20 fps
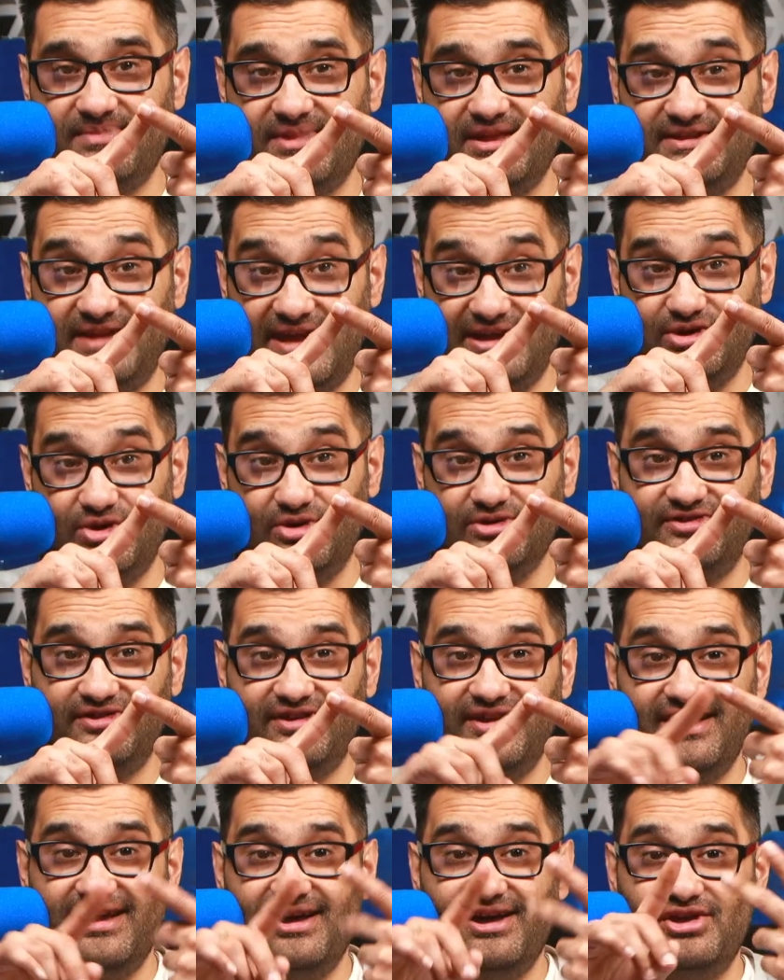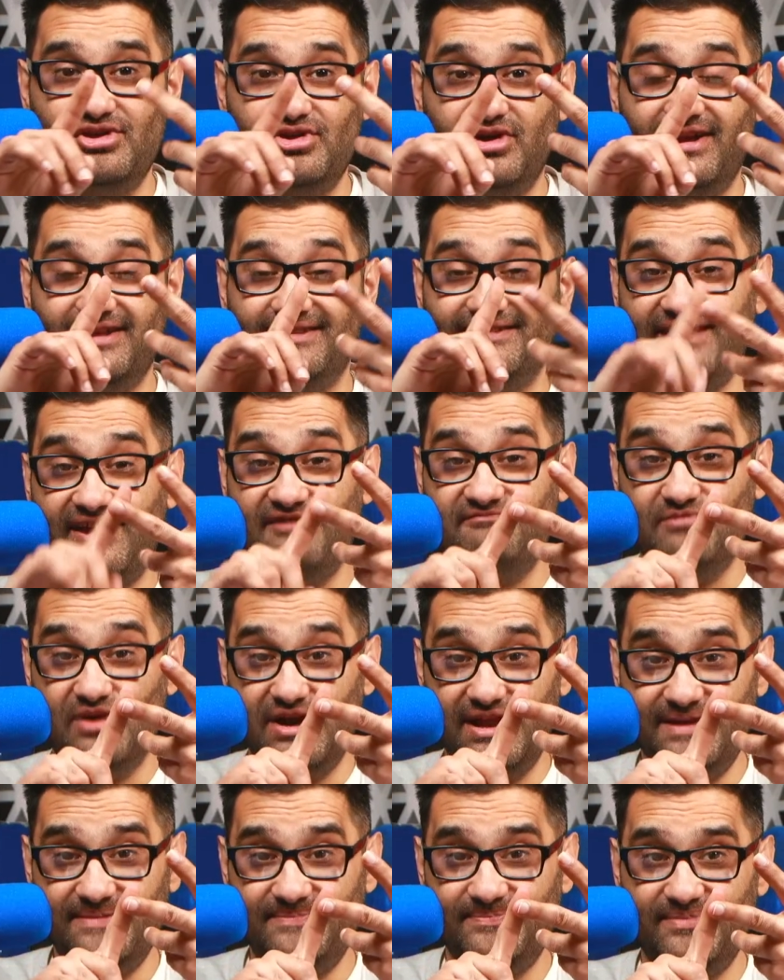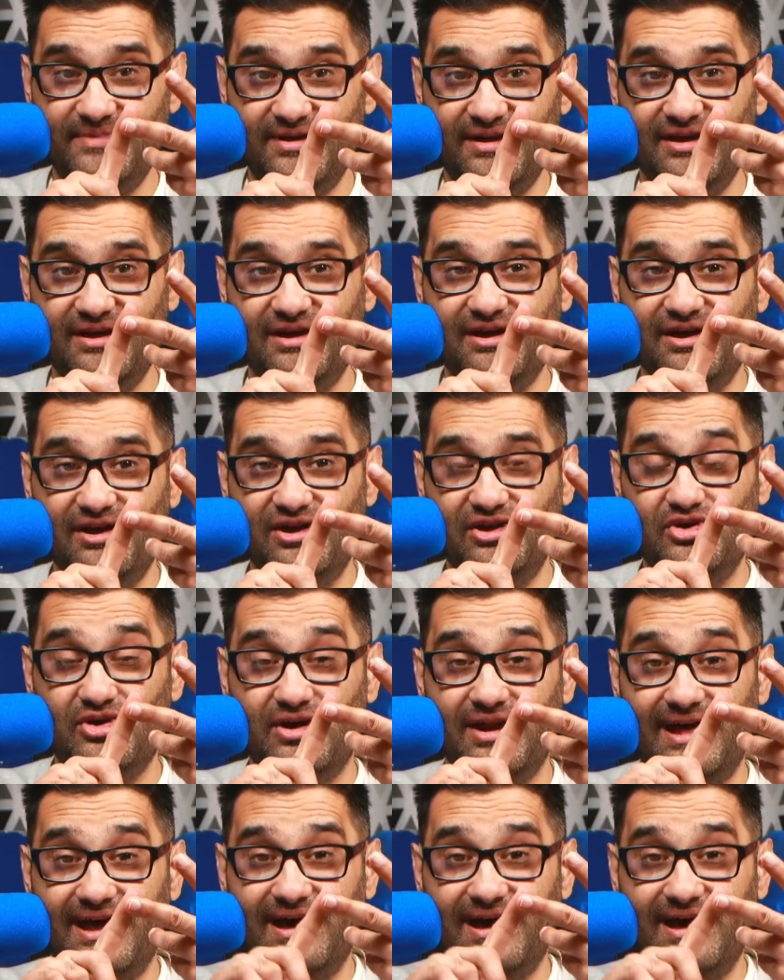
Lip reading: take notes, you're going to save money, you're going to